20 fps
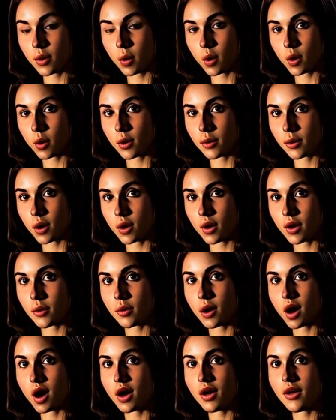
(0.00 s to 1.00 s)
We were both
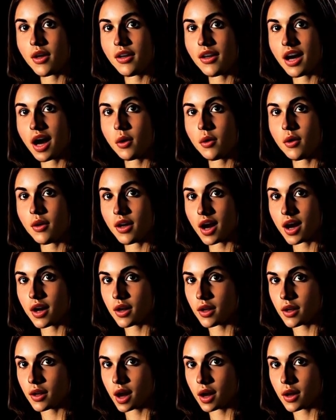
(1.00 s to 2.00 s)
marked as
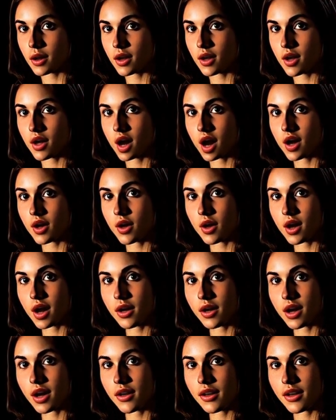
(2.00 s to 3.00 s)
outsiders, judged
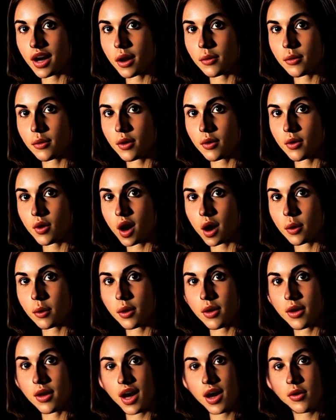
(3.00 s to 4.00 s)
and condemned for our
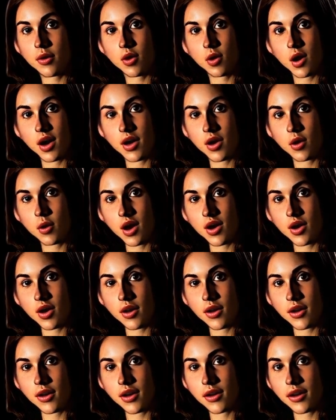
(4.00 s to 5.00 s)
perceived
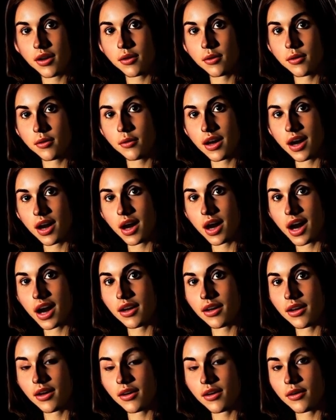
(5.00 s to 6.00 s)
transgressions.
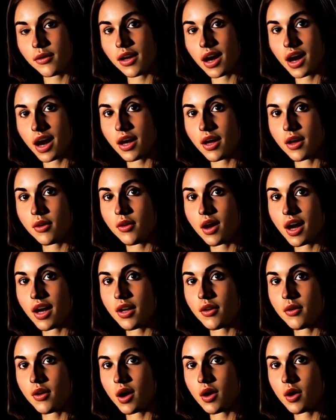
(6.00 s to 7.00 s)
Yet, in the
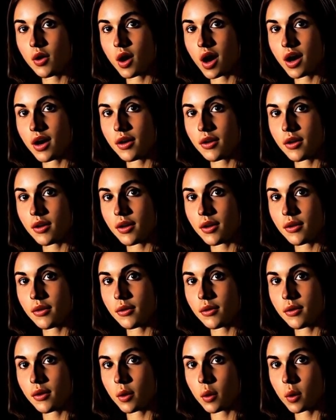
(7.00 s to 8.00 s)
face of our trials,
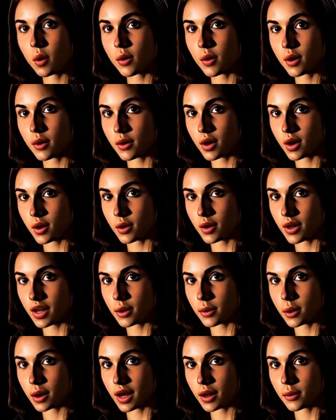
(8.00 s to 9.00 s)
we refused
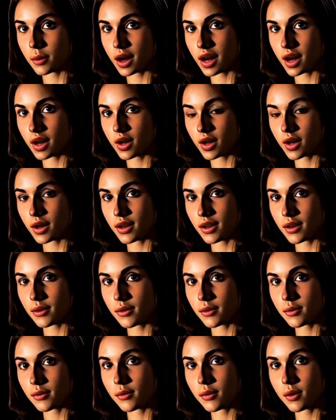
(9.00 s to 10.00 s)
to be diminished.
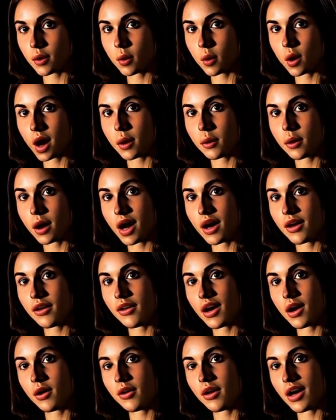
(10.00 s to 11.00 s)
We
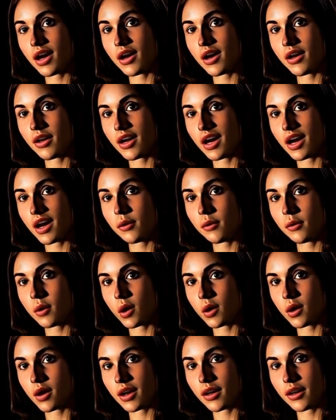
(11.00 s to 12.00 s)
upheld our dignity and
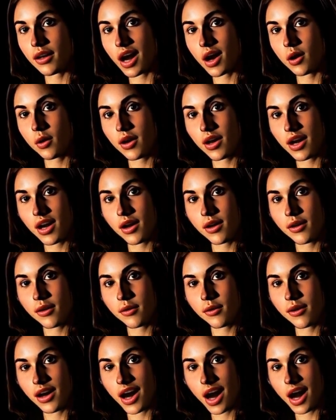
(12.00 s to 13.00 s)
moral integrity,
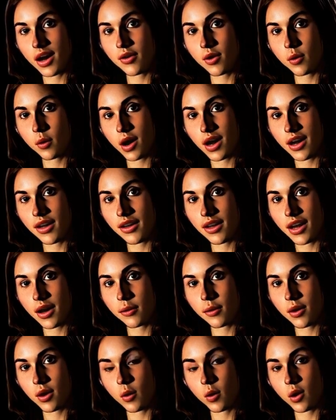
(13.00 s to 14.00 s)
even when it
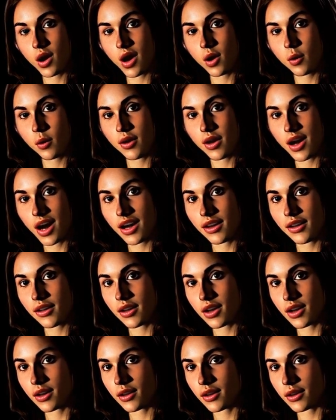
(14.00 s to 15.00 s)
seemed the world was
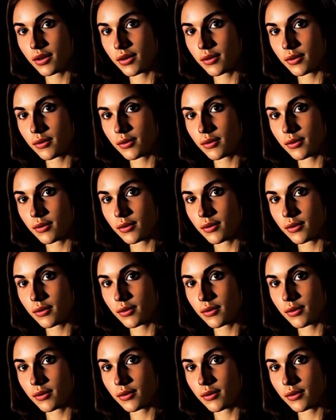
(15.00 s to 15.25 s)
against us.